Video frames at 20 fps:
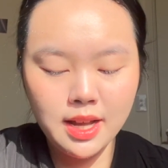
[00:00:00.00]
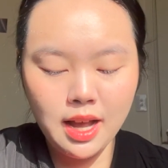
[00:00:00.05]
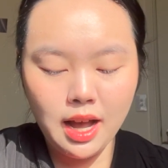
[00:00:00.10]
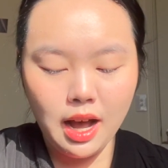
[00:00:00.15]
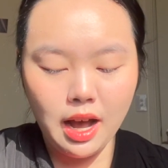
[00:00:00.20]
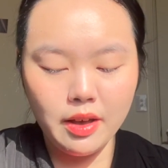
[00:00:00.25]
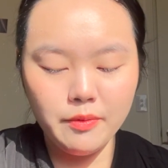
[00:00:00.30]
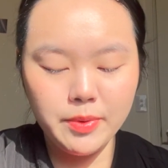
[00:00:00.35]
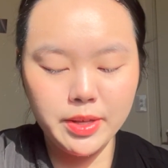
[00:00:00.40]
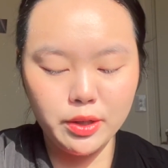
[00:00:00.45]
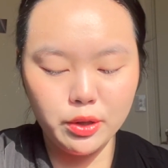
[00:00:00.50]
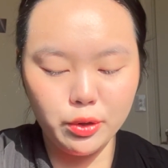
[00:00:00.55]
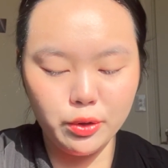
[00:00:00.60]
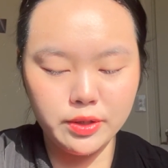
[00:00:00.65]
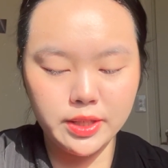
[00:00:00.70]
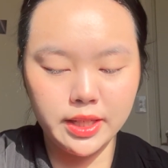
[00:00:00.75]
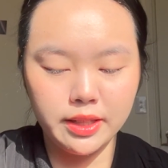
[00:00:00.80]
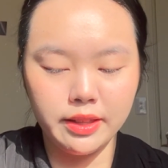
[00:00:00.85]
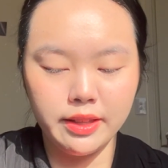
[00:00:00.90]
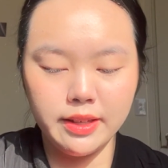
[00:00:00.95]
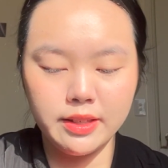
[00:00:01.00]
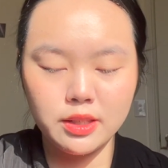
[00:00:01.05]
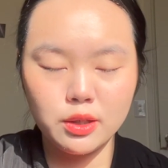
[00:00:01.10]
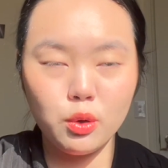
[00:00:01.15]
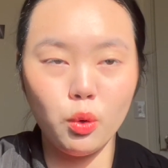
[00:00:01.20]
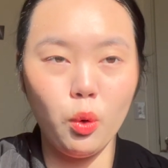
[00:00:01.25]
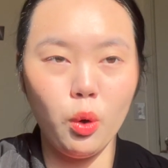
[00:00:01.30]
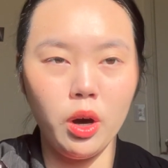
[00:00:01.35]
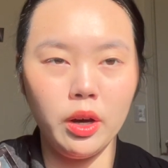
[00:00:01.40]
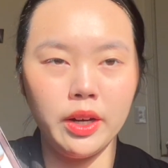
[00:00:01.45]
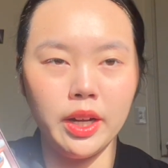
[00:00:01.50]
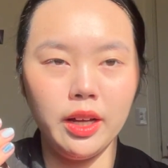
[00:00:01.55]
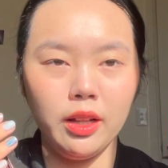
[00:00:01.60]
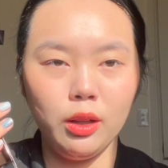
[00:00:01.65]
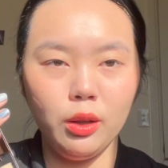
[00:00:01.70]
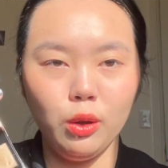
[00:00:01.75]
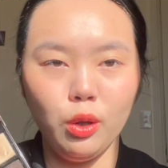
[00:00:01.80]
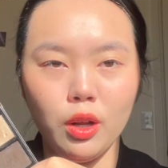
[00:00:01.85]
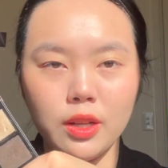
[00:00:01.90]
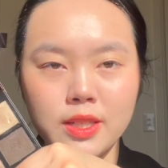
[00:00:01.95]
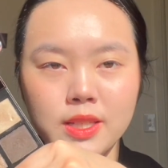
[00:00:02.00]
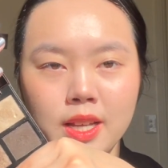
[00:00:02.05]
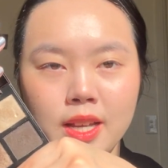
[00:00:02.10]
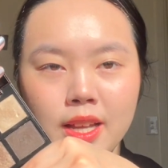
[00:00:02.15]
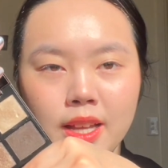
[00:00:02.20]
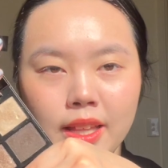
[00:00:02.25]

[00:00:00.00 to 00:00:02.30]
I've been using this quad a lot